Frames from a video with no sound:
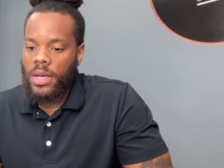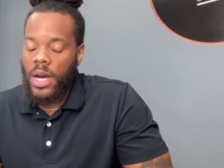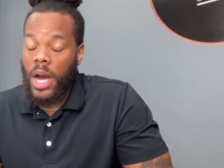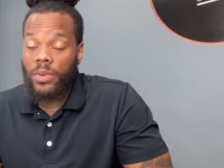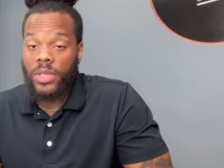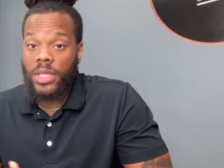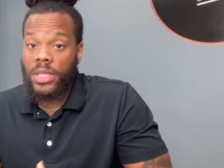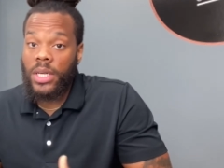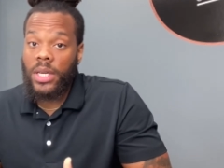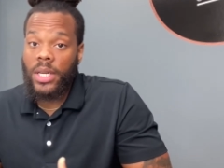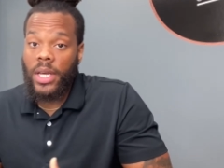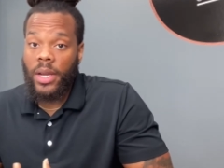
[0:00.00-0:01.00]
I was just
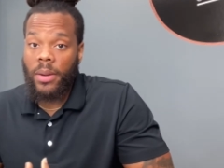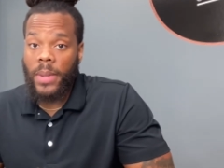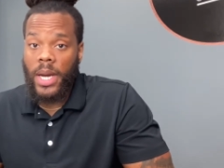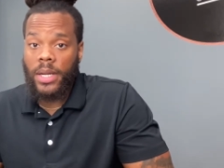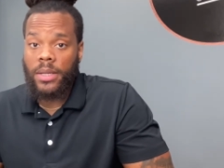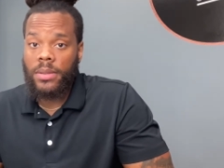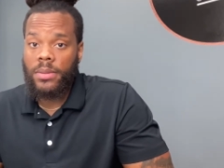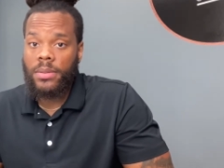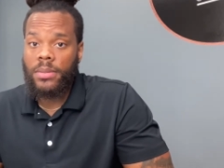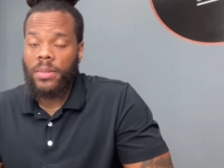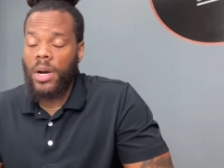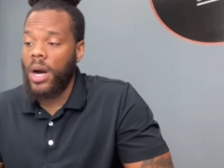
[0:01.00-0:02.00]
cutting everybody,
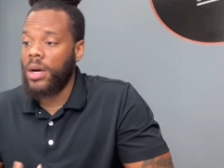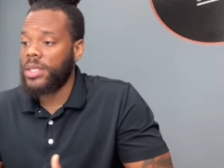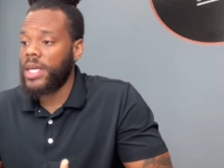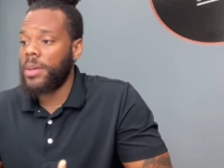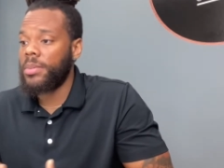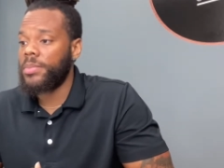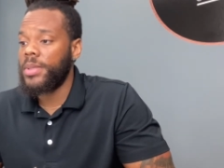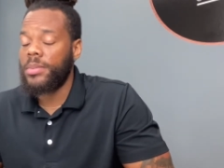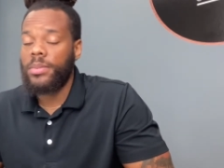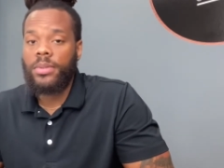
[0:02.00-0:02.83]
all type of people.